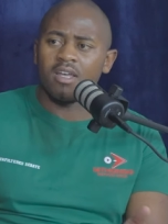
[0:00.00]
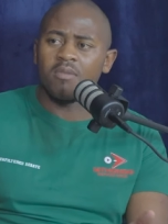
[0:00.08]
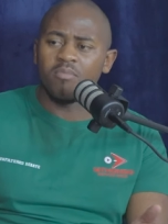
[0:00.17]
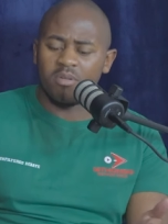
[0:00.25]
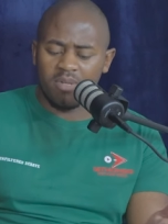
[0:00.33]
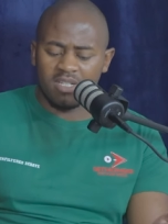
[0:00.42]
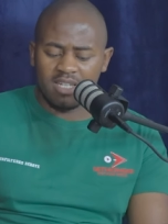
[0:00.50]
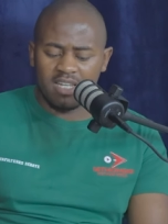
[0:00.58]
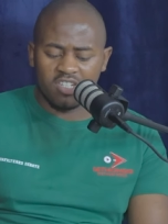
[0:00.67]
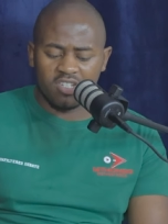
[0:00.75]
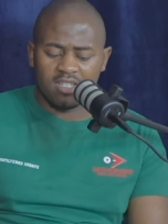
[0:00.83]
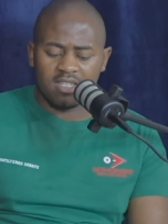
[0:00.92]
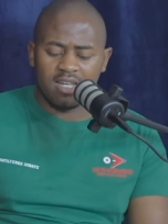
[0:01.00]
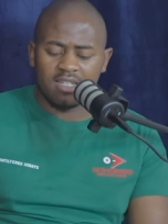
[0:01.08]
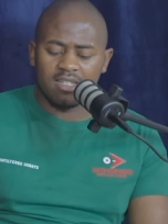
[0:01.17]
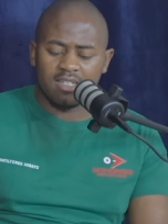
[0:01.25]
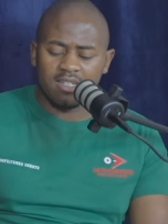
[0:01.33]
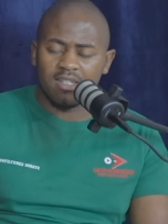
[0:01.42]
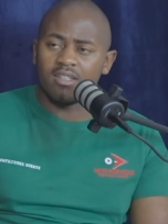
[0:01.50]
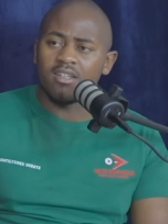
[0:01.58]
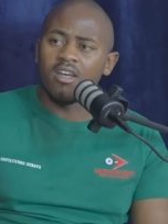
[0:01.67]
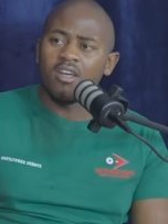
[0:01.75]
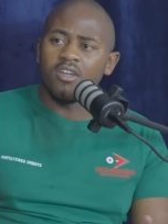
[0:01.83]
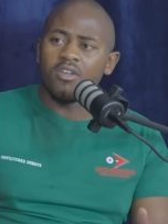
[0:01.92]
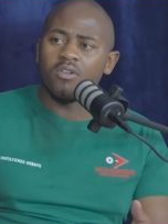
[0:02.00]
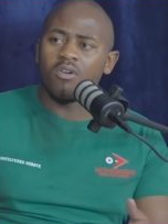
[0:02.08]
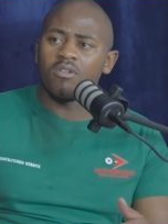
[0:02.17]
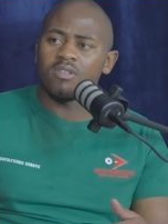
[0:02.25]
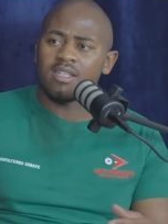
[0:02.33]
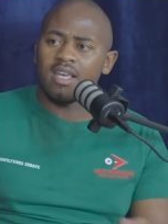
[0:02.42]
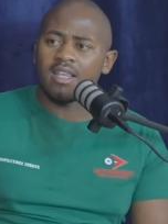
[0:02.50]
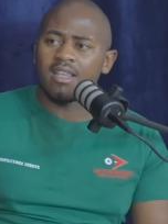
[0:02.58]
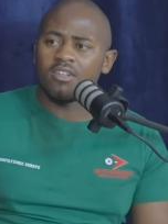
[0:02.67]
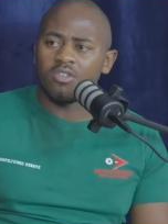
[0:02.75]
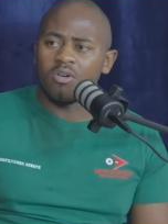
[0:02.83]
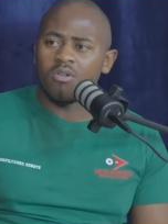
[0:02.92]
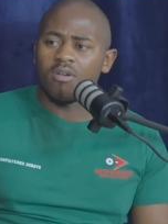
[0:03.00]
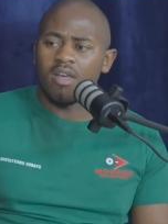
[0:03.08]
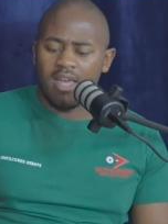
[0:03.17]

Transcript: implementations that he did you know saying that no